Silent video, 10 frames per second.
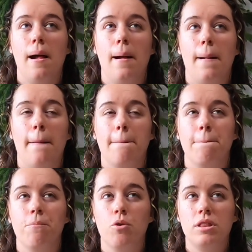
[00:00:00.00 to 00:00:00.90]

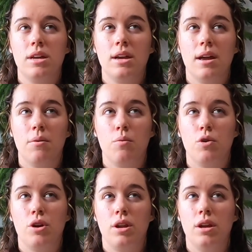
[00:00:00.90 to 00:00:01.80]
One thing I
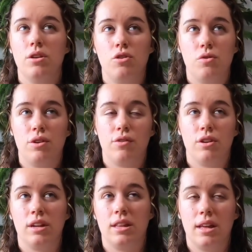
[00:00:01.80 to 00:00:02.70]
would do
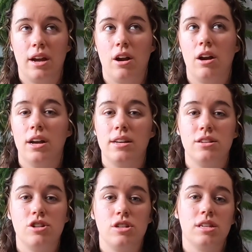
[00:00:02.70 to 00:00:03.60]
differently there
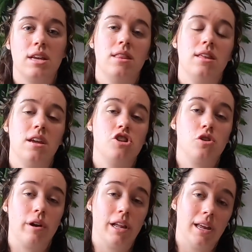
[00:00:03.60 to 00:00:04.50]
is just get the
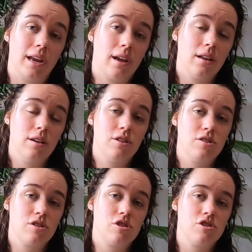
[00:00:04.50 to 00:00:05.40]
trailing
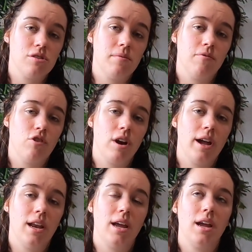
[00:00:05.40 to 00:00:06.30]
nasturtium
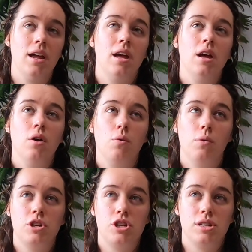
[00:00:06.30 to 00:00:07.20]
variety,
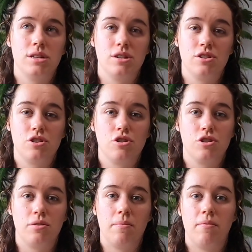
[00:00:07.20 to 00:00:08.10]
which is a
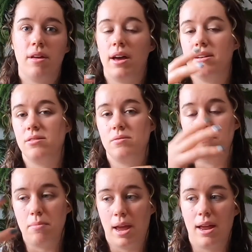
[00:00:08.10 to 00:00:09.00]
nasturtium that is
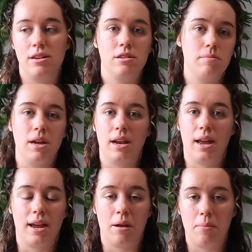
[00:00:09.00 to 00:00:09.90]
made to be in
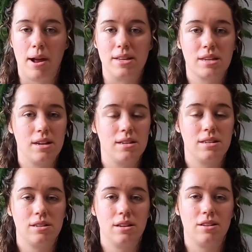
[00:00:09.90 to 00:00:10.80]
hanging
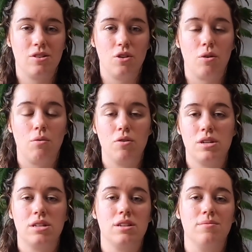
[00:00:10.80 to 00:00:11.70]
baskets, so their root
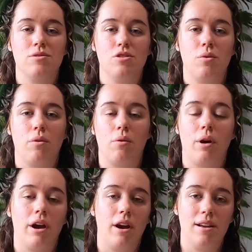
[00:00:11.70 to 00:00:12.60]
systems don't
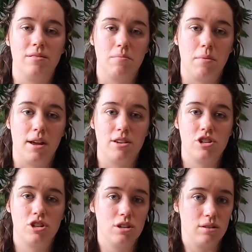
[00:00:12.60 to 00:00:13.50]
require as
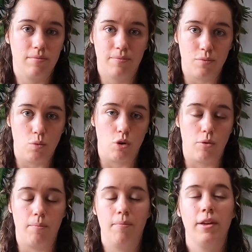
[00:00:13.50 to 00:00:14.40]
much
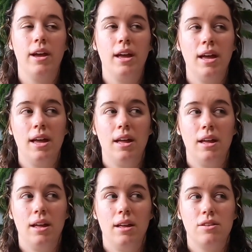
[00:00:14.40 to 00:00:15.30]
room.
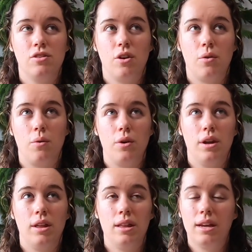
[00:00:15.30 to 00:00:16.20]
So
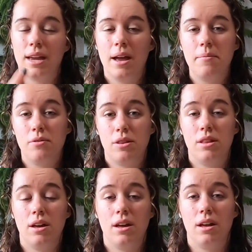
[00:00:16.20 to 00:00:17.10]
it kept
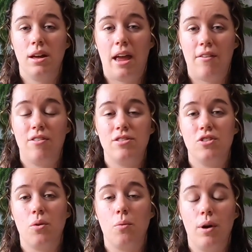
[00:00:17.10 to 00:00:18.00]
the aphids
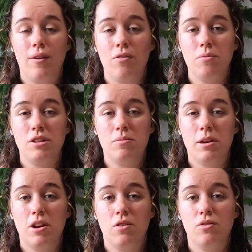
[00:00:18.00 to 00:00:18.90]
away from the
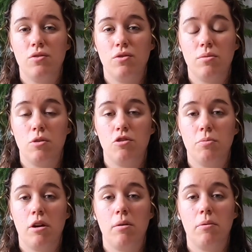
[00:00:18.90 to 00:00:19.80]
tomatoes for the most
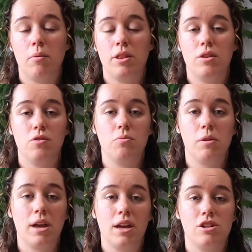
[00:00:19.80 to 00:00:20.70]
part, but when those
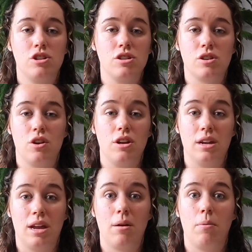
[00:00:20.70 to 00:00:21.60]
plants just couldn't
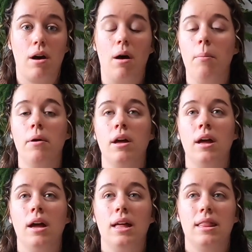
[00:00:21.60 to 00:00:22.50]
keep up,
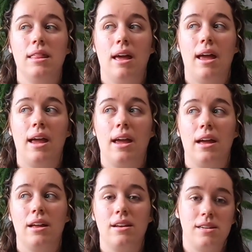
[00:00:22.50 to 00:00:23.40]

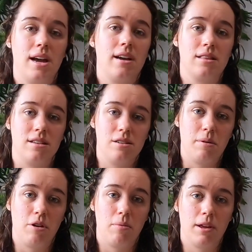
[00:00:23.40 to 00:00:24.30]
they attacked the
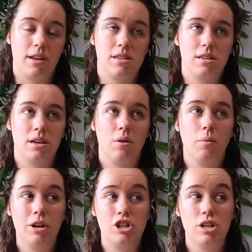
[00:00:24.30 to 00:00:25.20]
tomato plants,
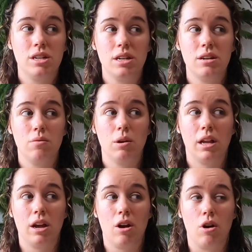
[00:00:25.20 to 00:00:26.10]
which it didn't
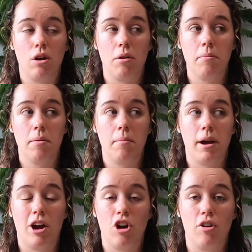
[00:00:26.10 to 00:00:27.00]
really harm
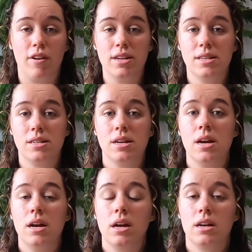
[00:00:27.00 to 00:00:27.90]
my harvest
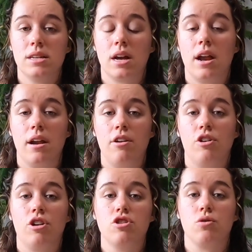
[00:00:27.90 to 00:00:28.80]
because I got it under
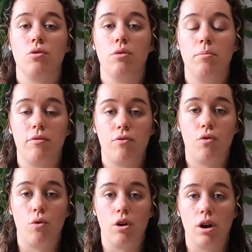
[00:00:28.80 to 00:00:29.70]
control
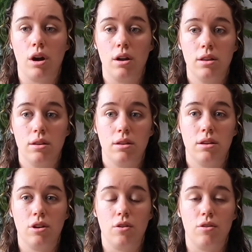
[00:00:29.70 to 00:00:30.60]
before
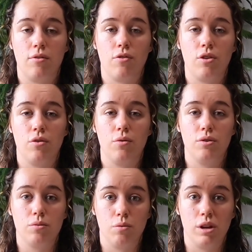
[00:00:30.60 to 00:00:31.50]
the fruit
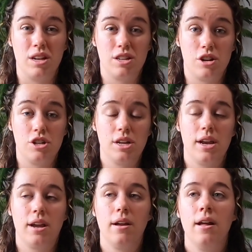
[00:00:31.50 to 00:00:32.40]
really started
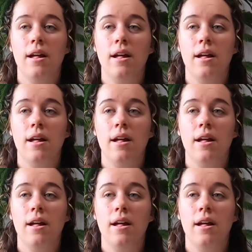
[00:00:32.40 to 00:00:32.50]
setting.